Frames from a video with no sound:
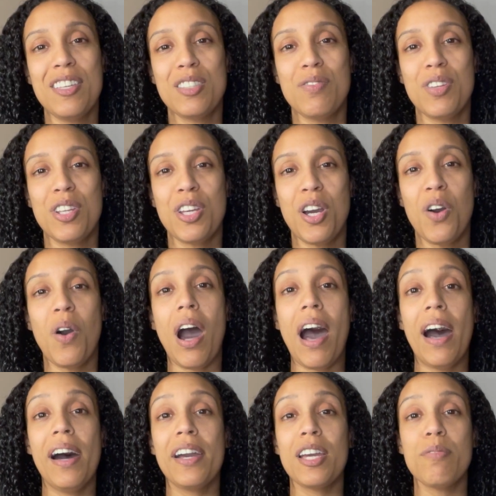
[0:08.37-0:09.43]
video,
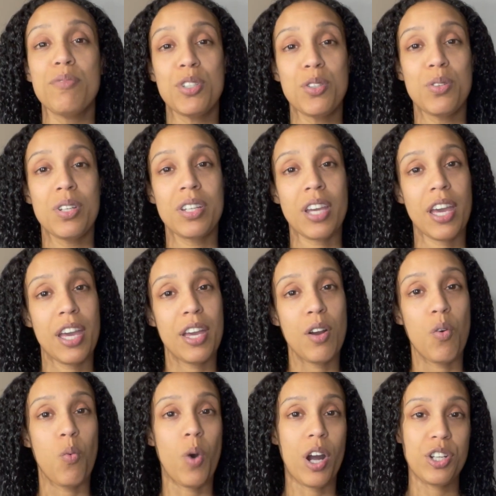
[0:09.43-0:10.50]
I am doing a
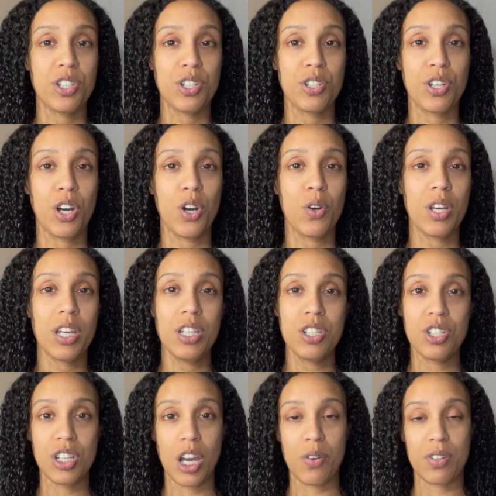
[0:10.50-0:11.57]
wash and go in
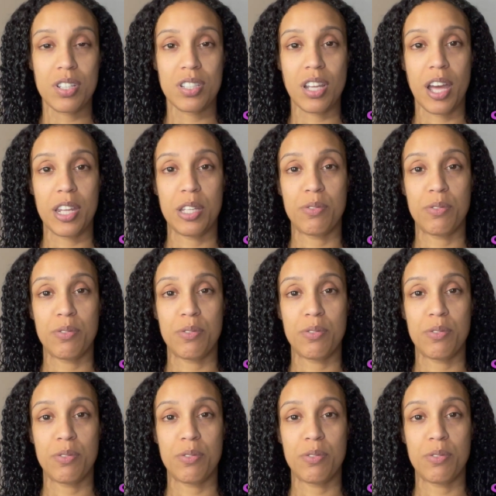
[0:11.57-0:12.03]
shower styling